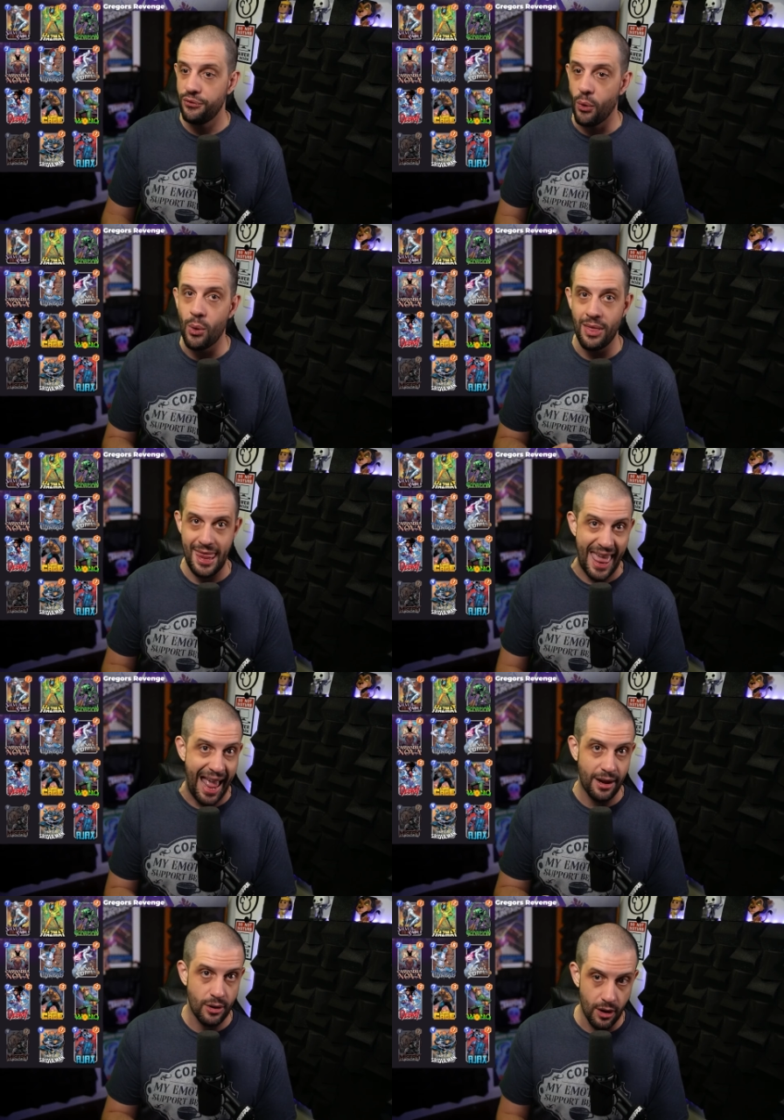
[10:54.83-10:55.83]
for
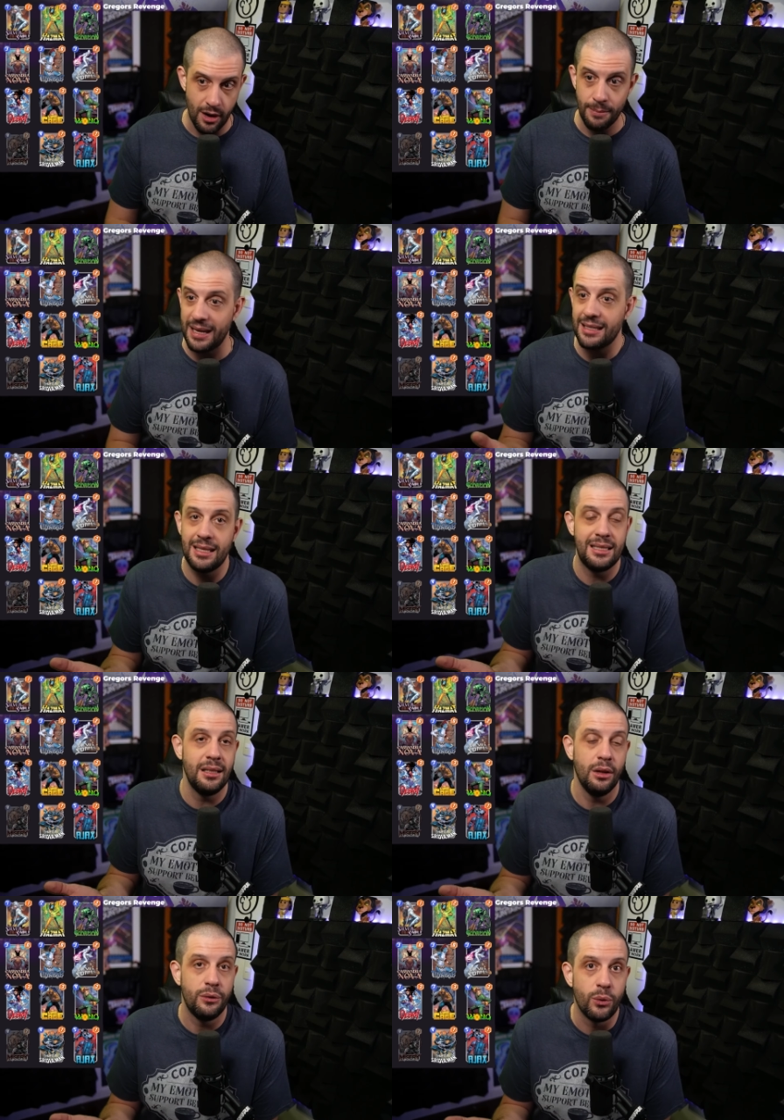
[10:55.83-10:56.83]
that card because it's
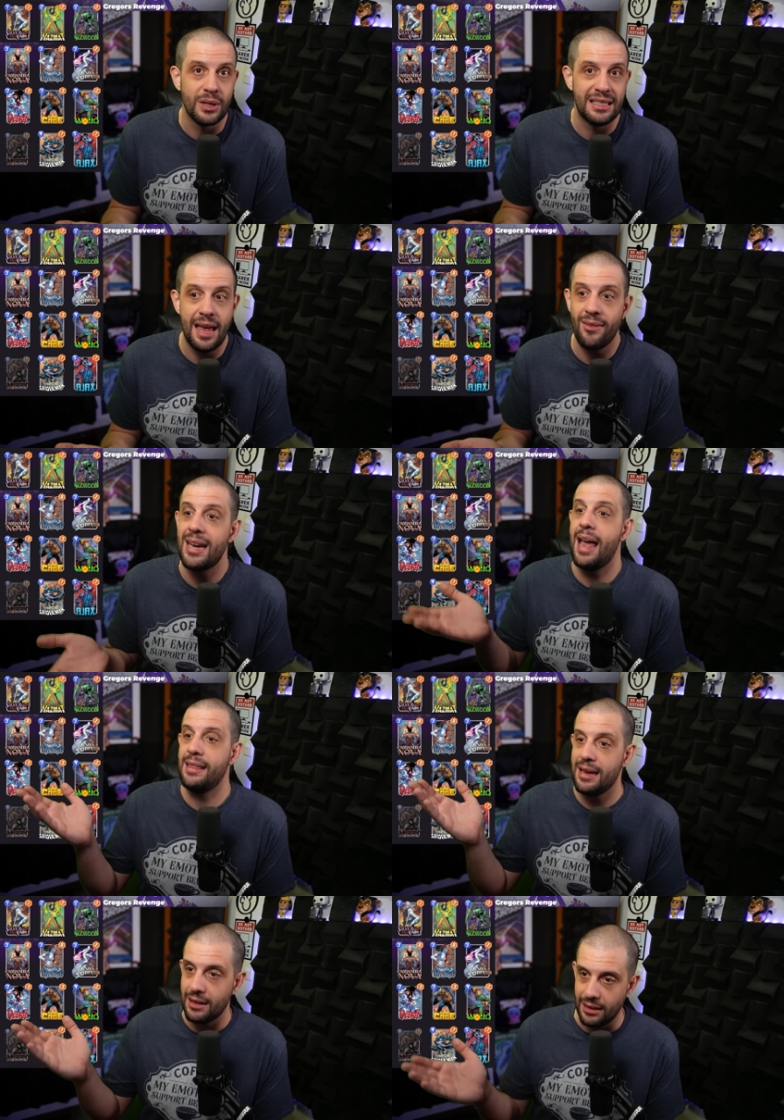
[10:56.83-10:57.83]
still a four seven
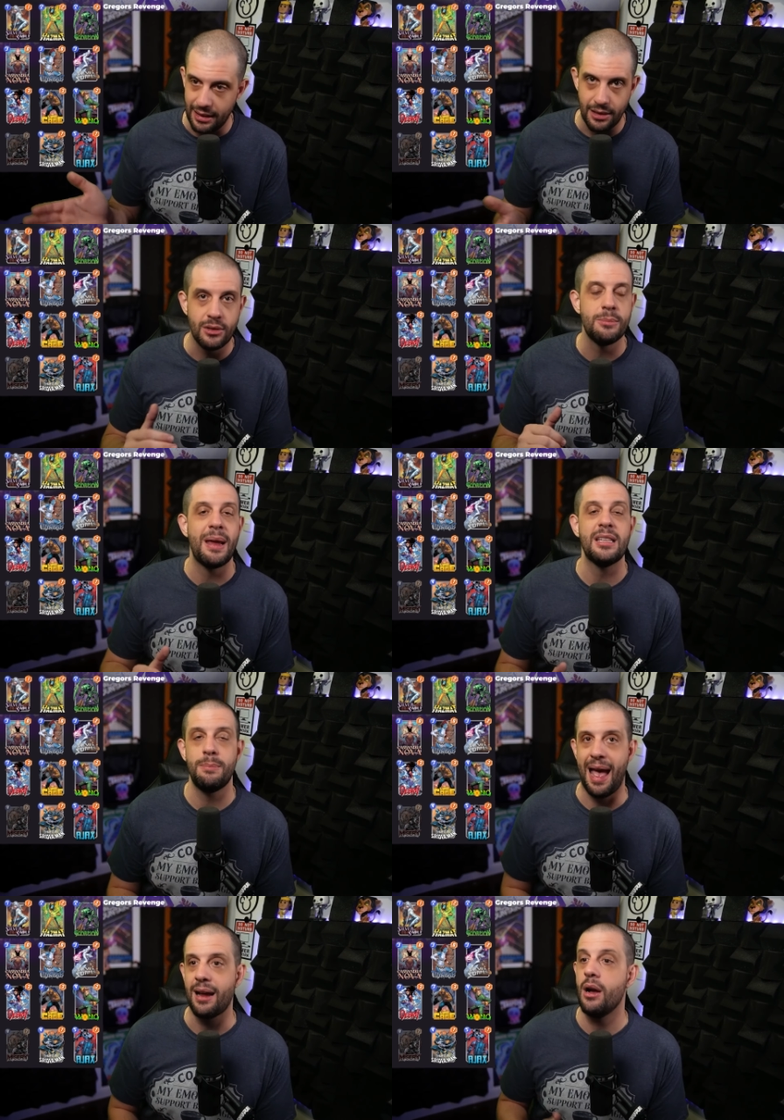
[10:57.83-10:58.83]
and then clear space
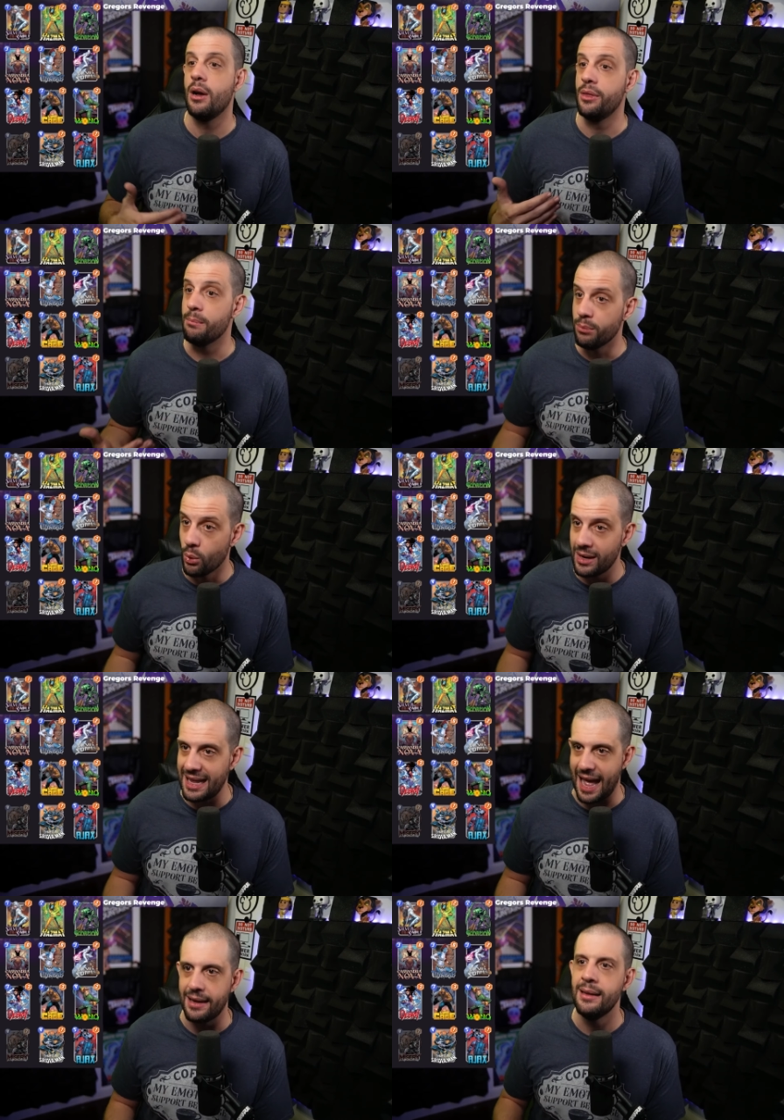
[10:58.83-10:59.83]
back on the board
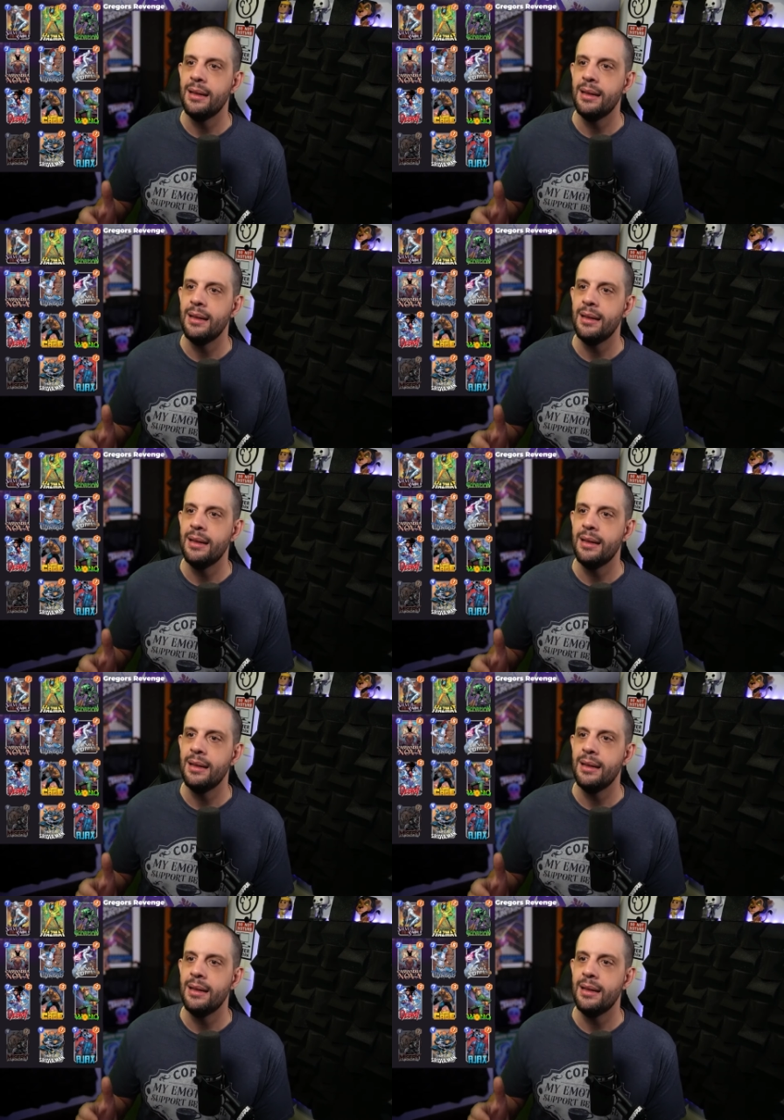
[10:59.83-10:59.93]
again.